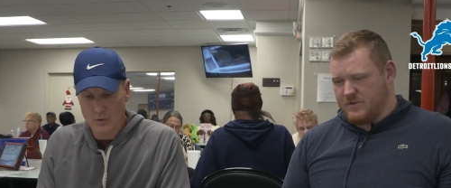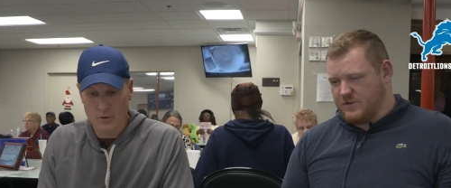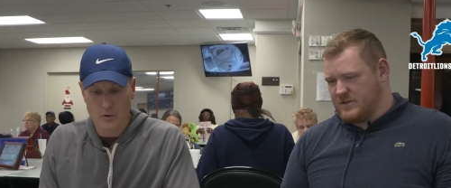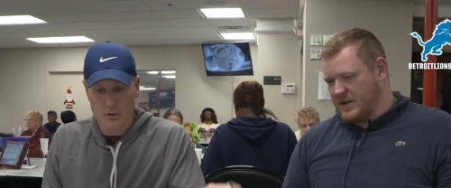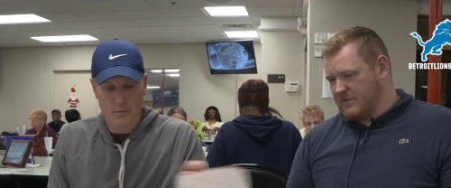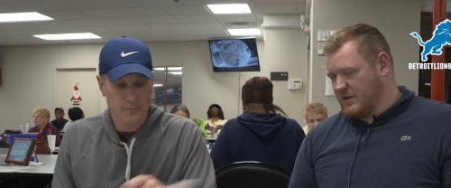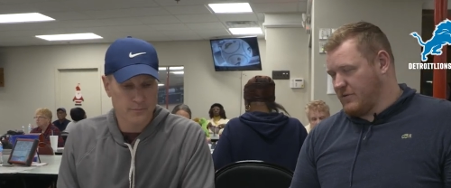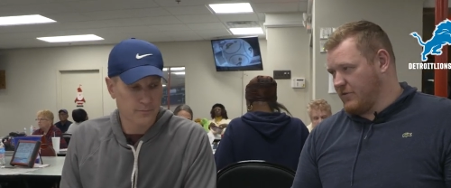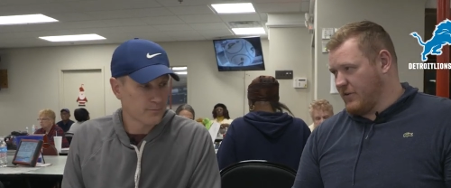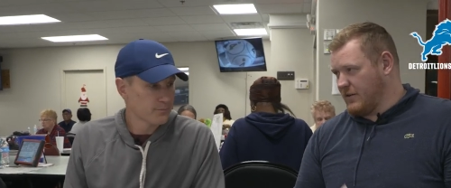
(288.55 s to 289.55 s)
Speaker 1: You save these
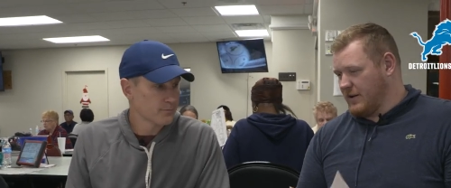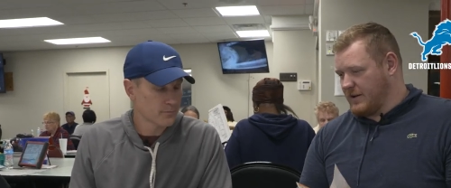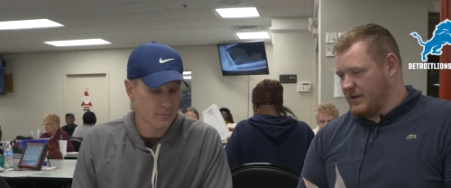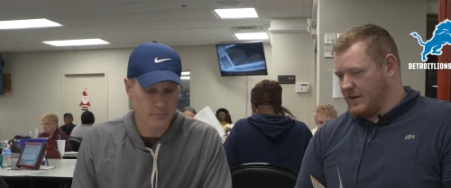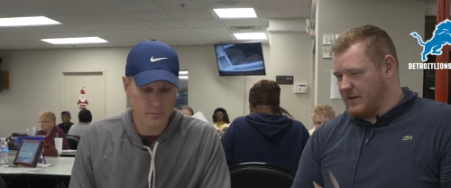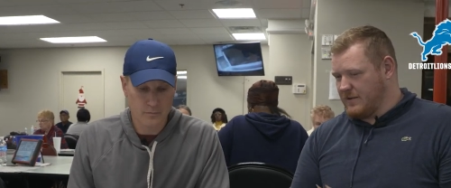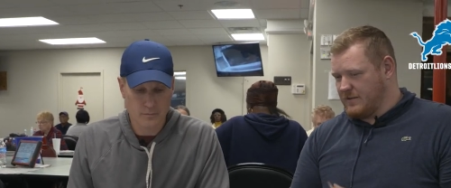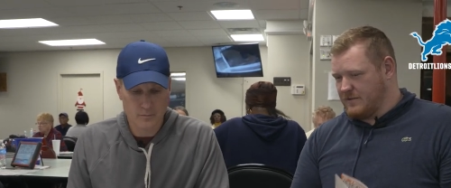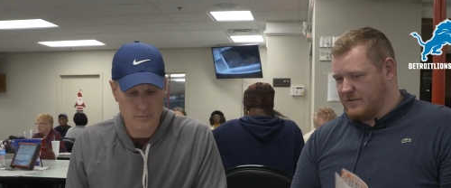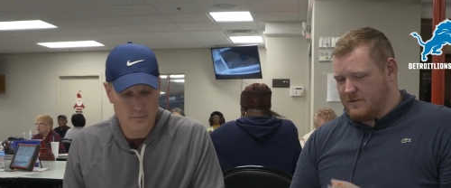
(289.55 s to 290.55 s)
for like uh,
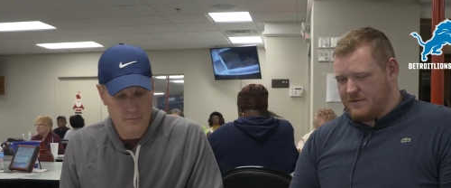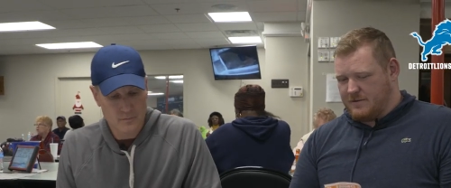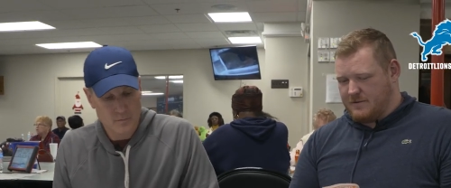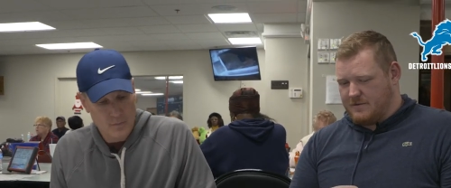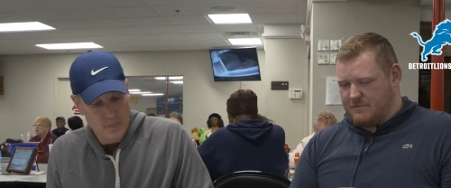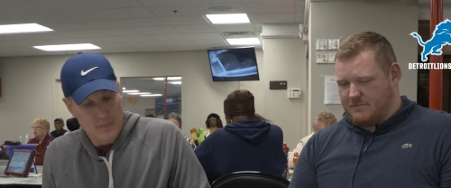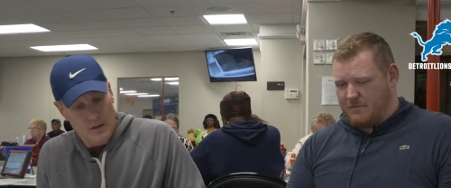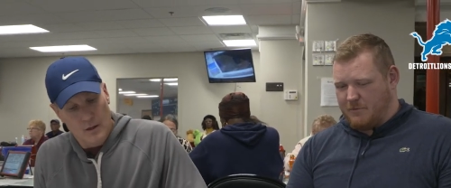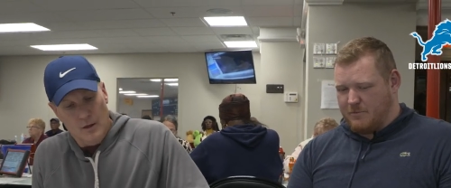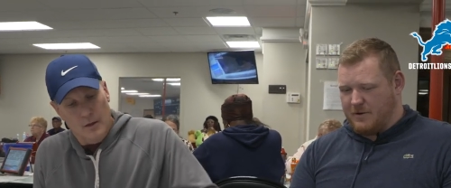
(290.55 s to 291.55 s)

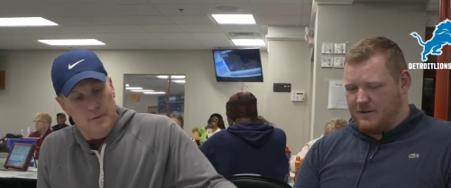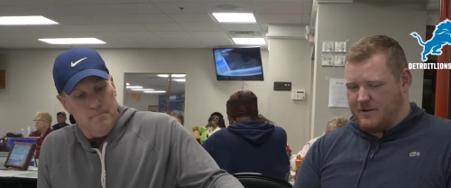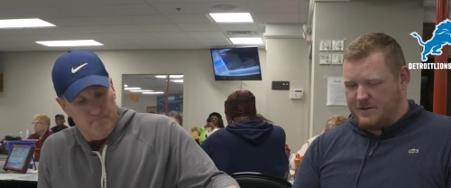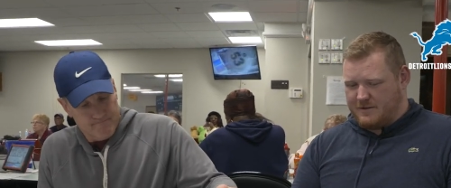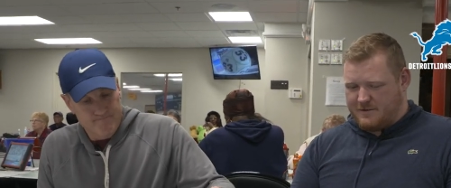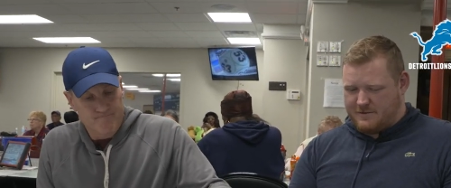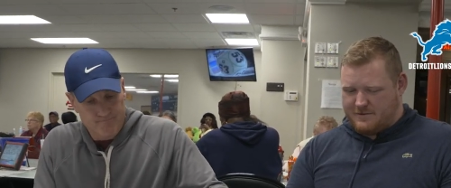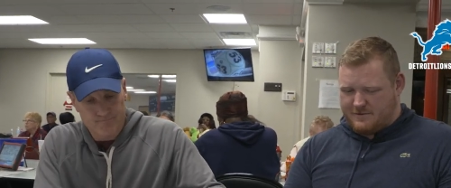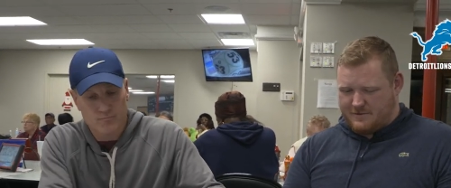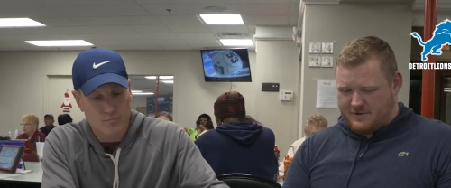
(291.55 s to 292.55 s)
memorabilia,
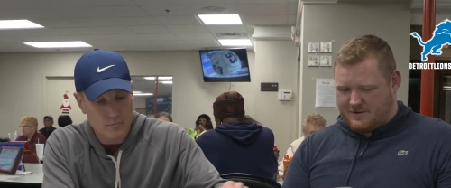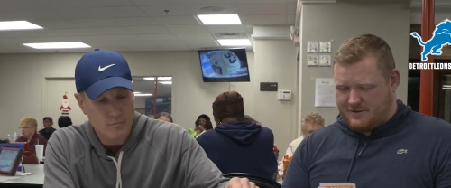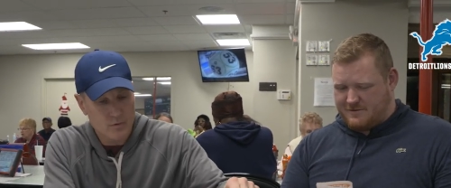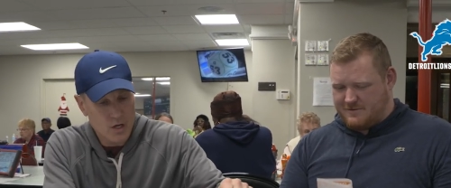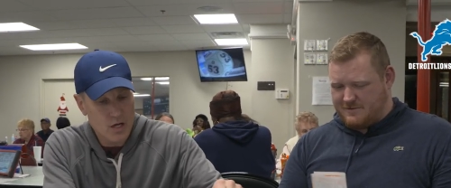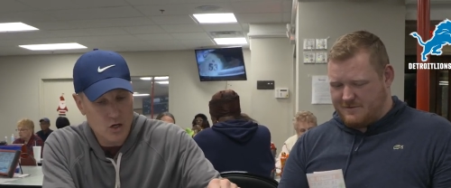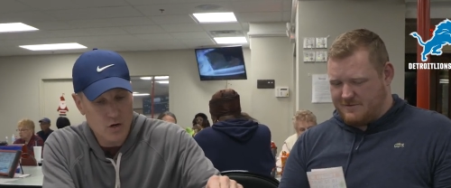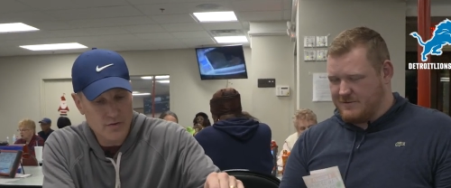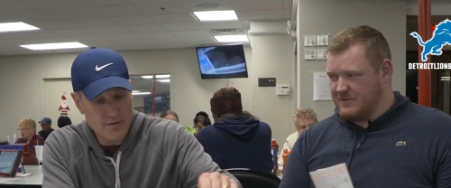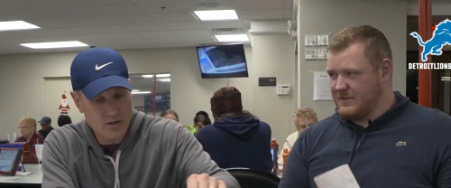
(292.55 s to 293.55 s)
or
Speaker 2: just yeah, you know,
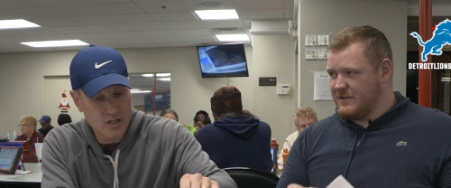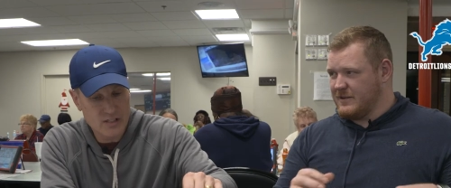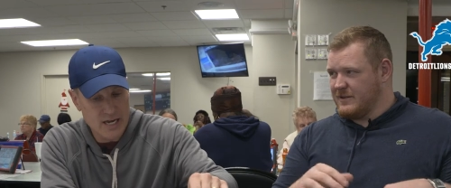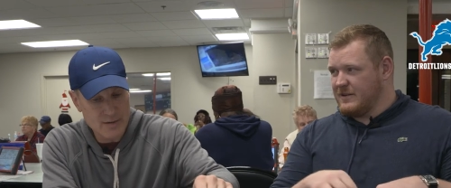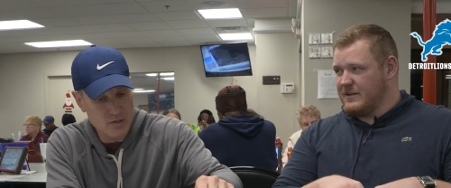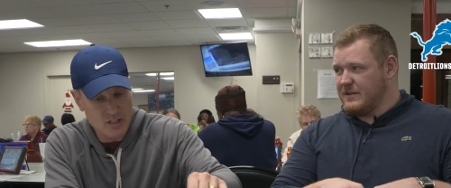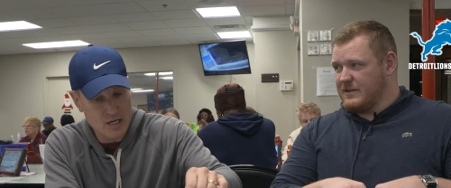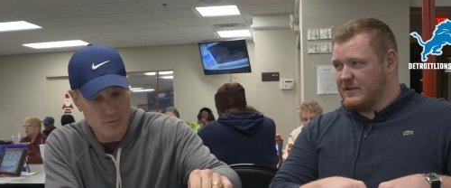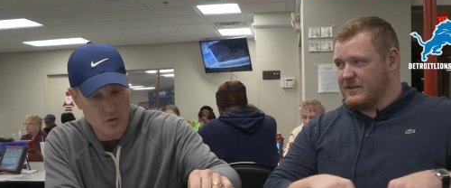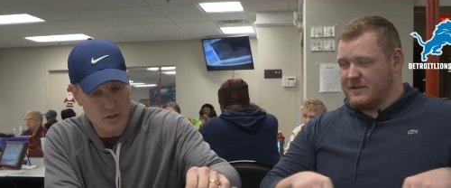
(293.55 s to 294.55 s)
if you have a good game, it's
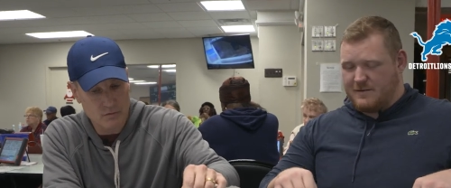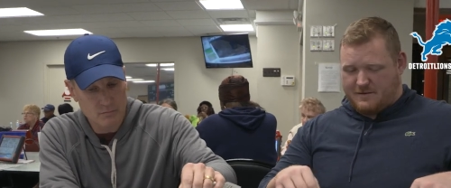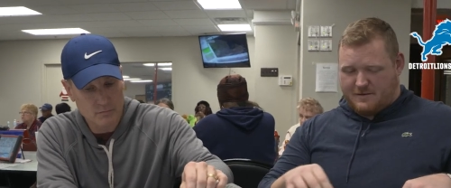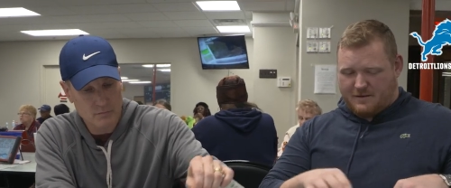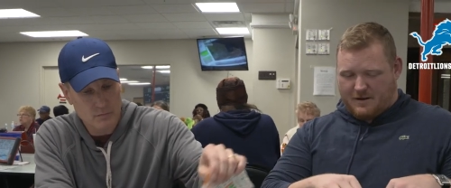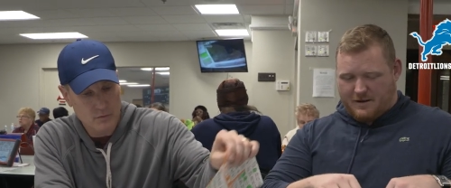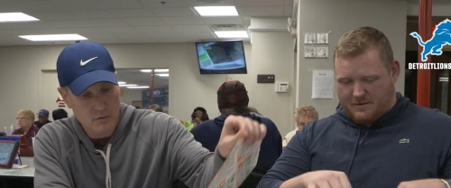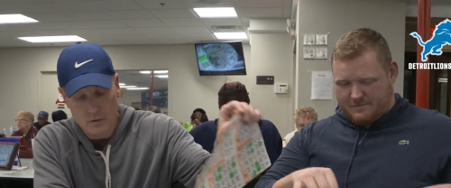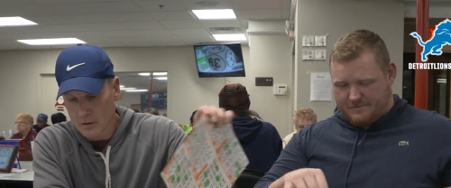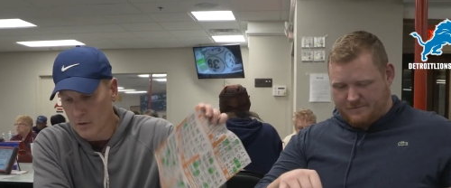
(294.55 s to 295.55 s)
something you can yeah
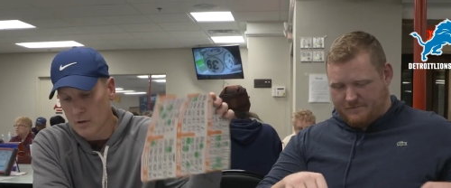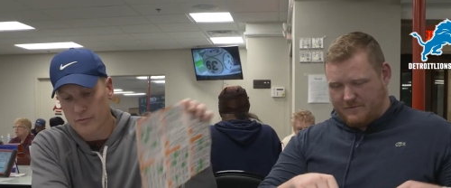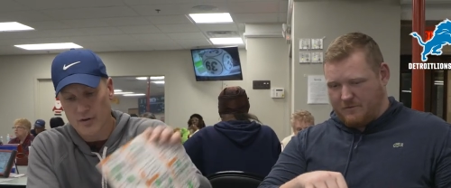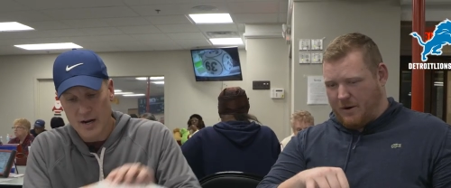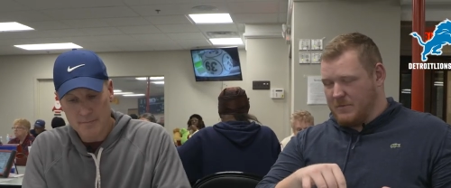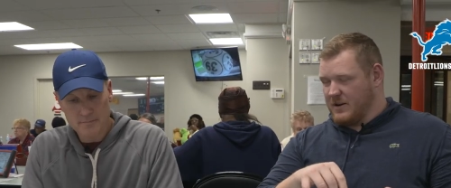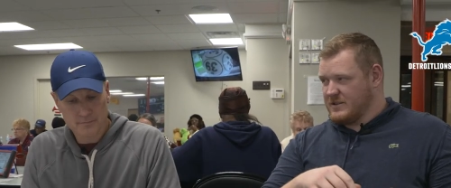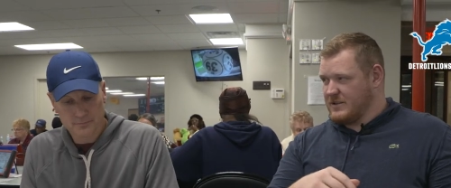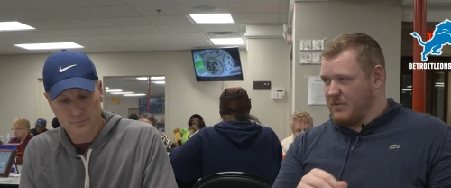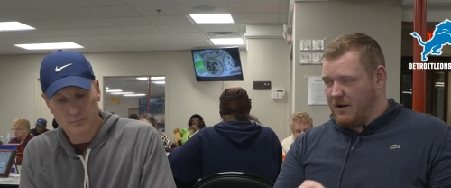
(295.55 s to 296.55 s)
frame.
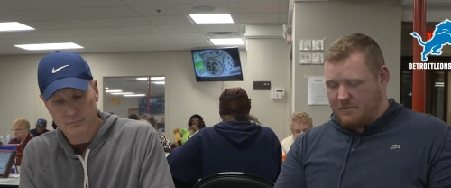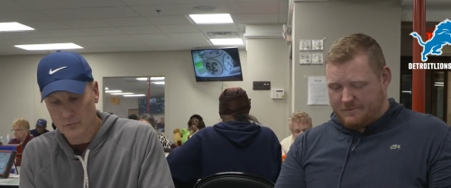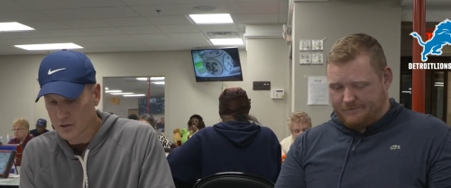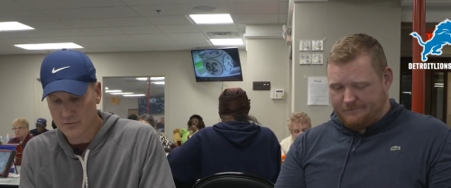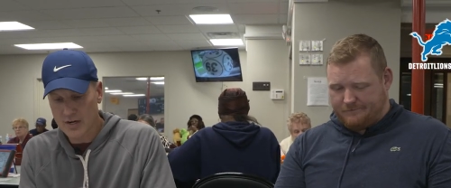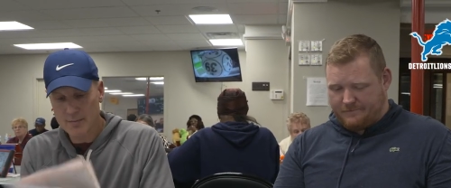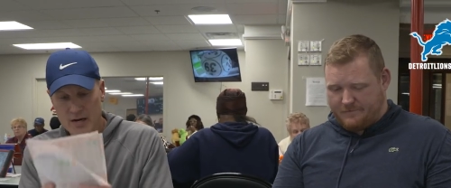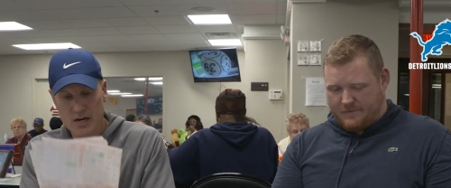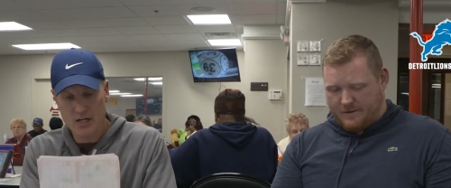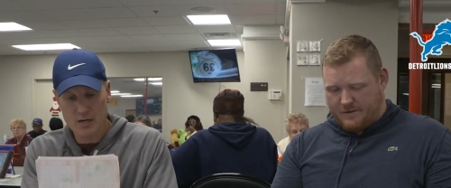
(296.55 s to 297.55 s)
Reminisce about the frame. I
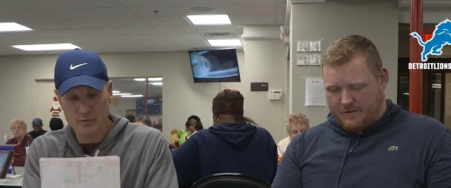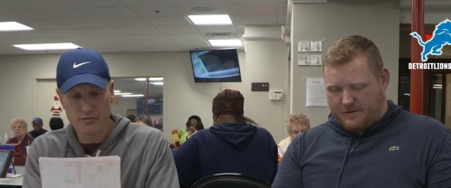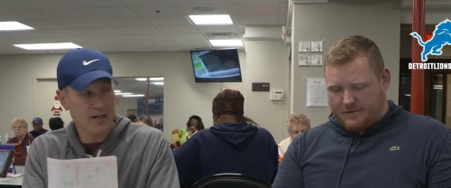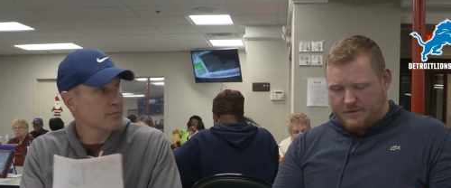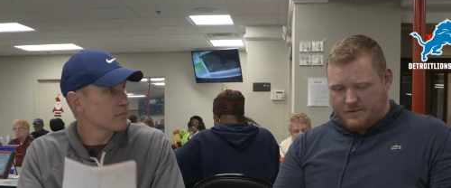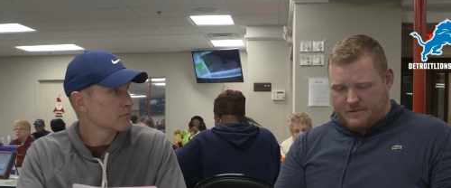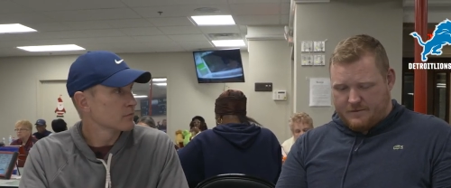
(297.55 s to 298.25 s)
got a couple frame.